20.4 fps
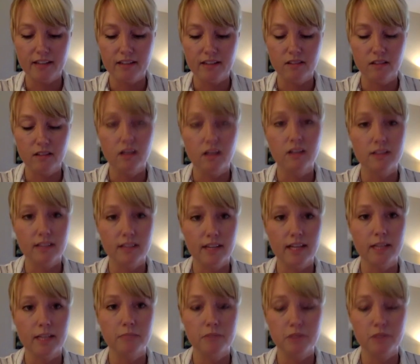a long
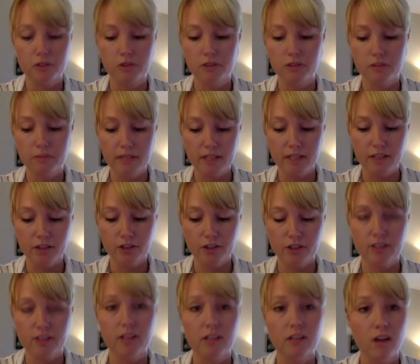time to diminish,
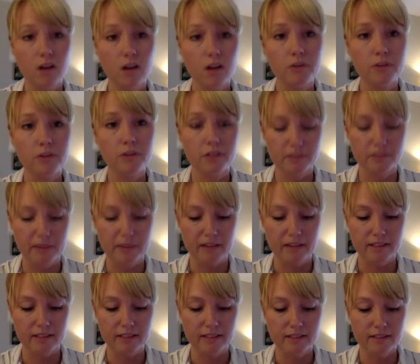along with your
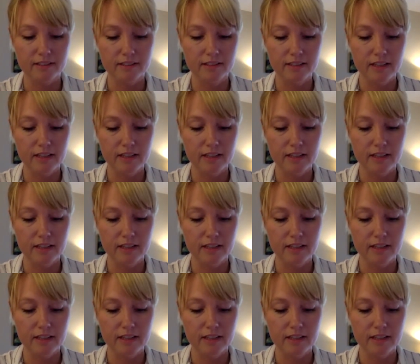spouse's.